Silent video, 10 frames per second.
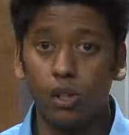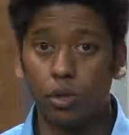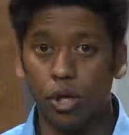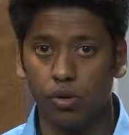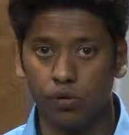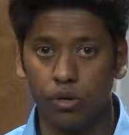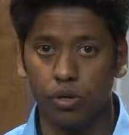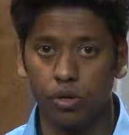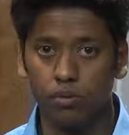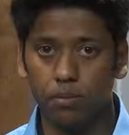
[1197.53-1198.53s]
through a
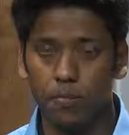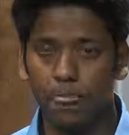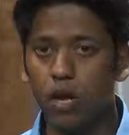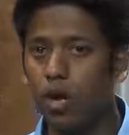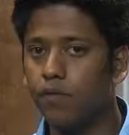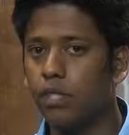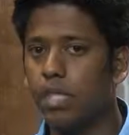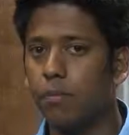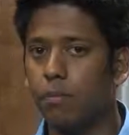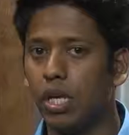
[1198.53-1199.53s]
referral, they're
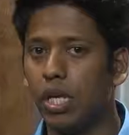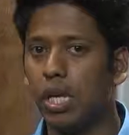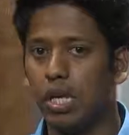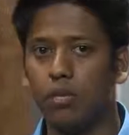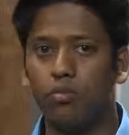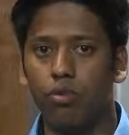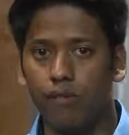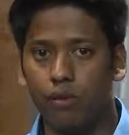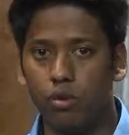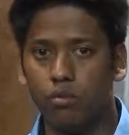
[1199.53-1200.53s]
obviously bringing in
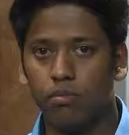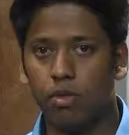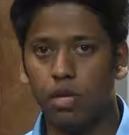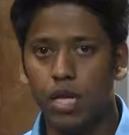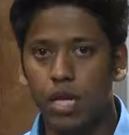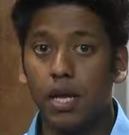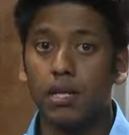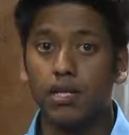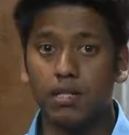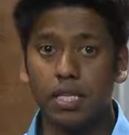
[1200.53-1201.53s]
revenue.
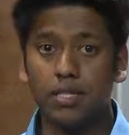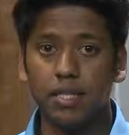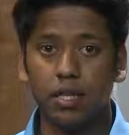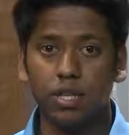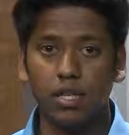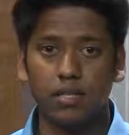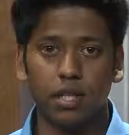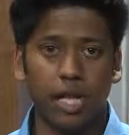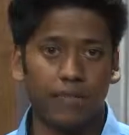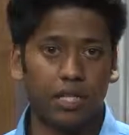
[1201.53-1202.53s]
Does this increase
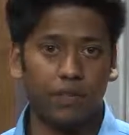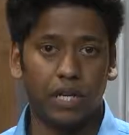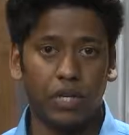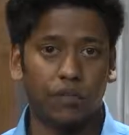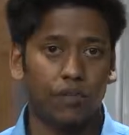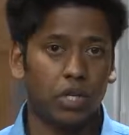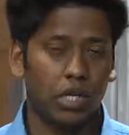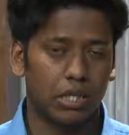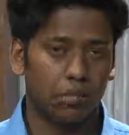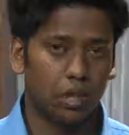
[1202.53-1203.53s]
the lifetime value for
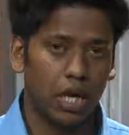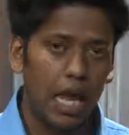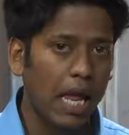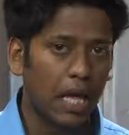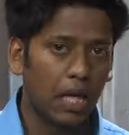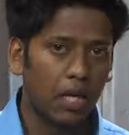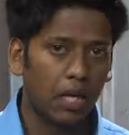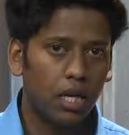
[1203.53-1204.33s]
customer A?